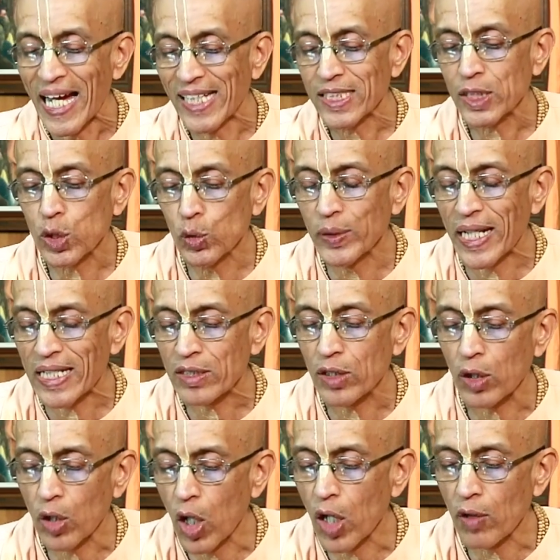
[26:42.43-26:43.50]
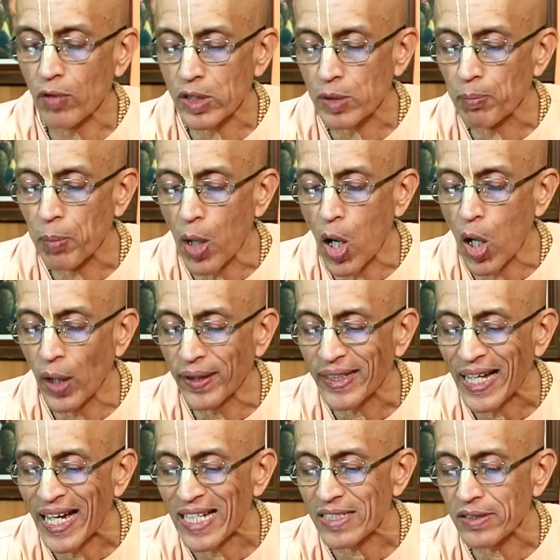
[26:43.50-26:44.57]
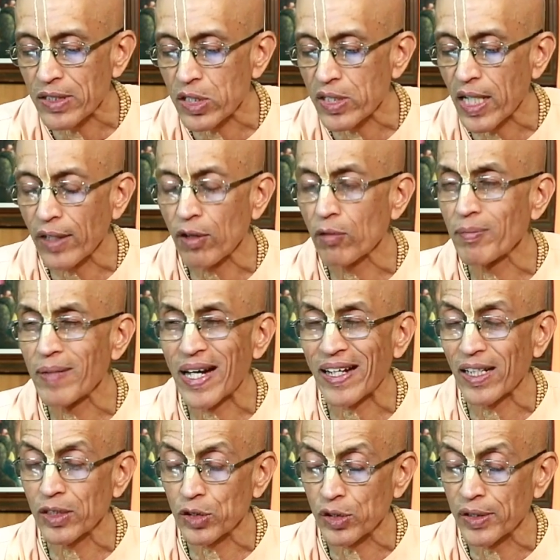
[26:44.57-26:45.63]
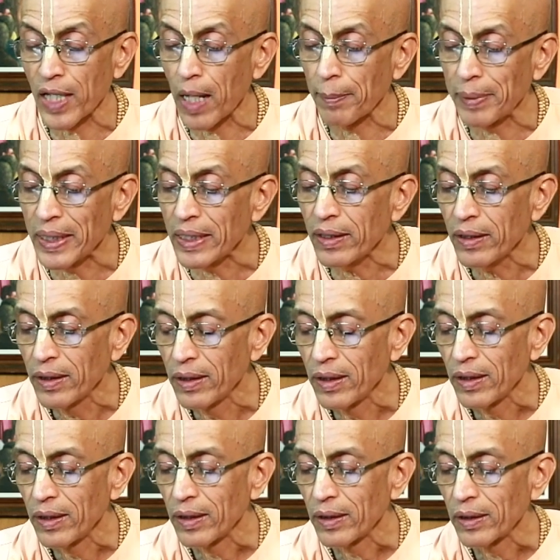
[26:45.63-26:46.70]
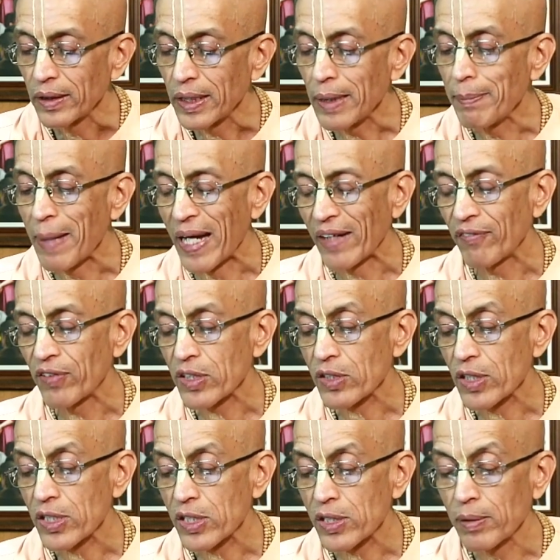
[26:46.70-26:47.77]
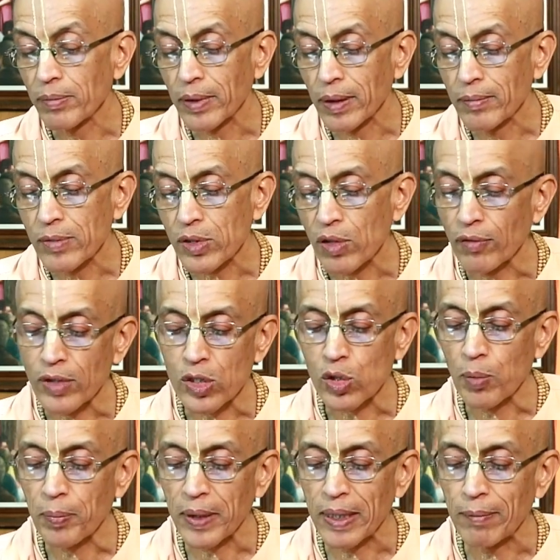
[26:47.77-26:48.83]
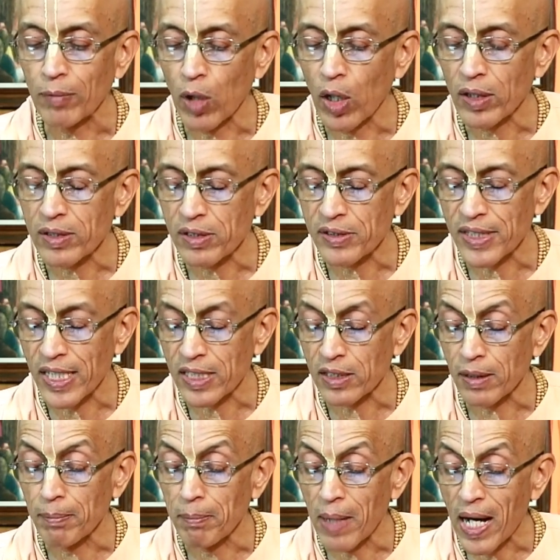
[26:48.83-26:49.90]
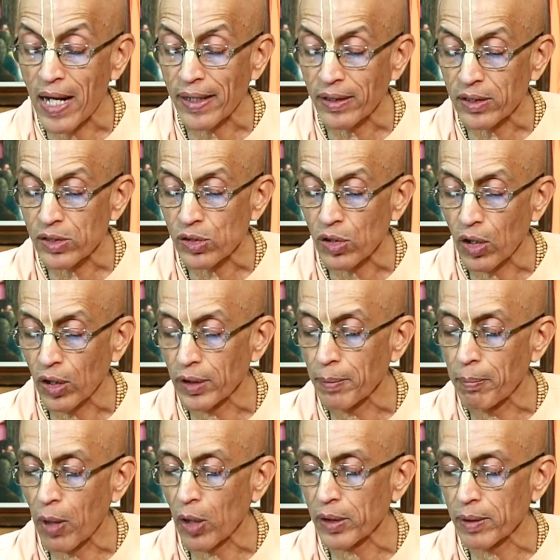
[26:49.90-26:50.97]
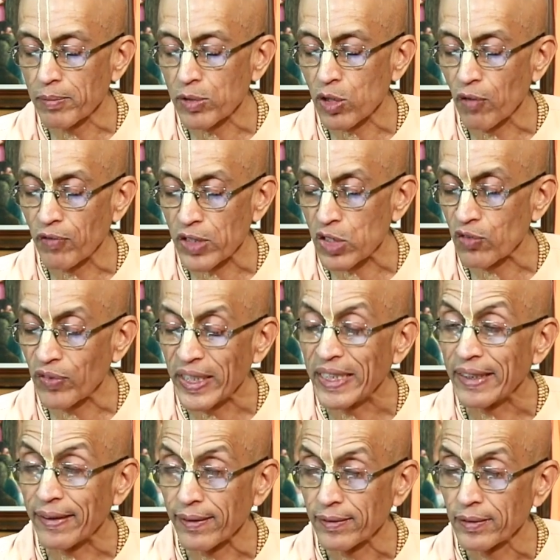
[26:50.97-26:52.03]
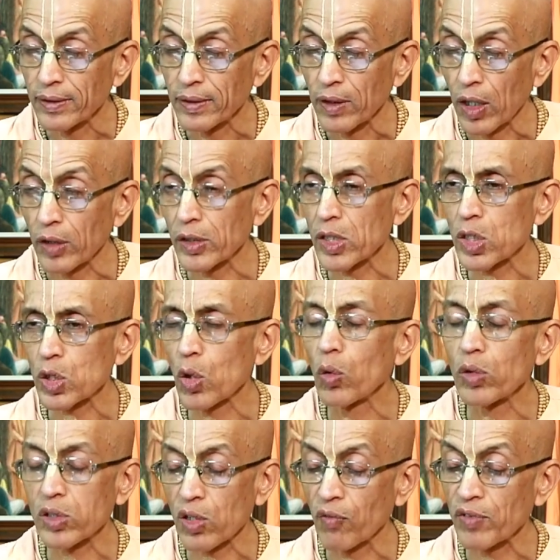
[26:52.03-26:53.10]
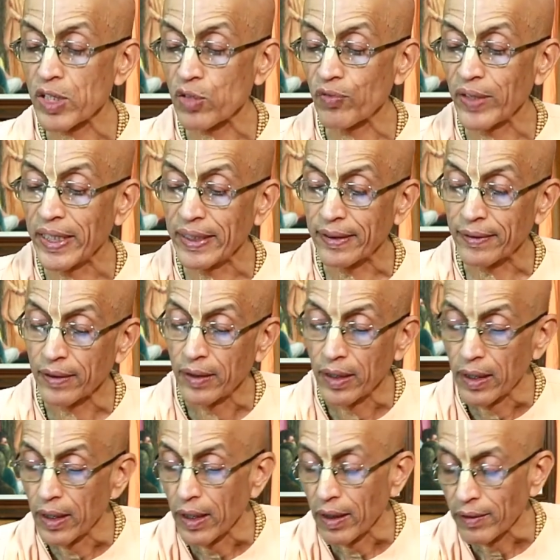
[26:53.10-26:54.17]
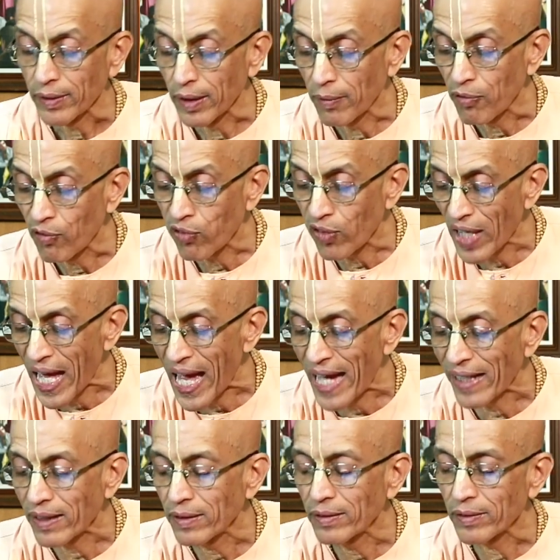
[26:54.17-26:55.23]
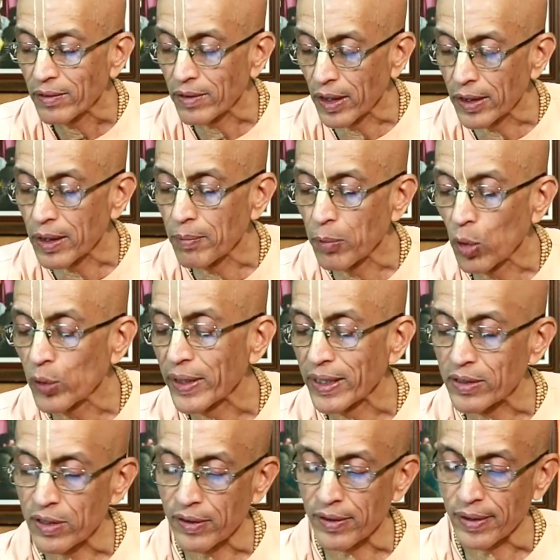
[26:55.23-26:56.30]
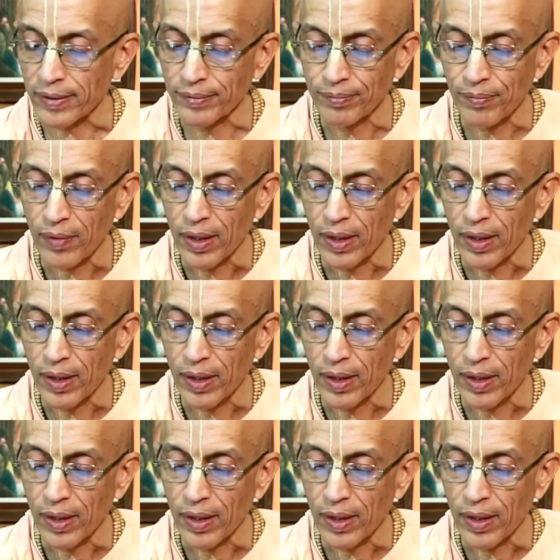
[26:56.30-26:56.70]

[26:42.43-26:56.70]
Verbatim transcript: As soon as the Lord was born as the son of Maharaj Nabhi, he manifested symptoms of the Supreme Lord, such as the marks on the bottoms of his feet, on the soles of his feet, the flag, thunderbolt, et cetera.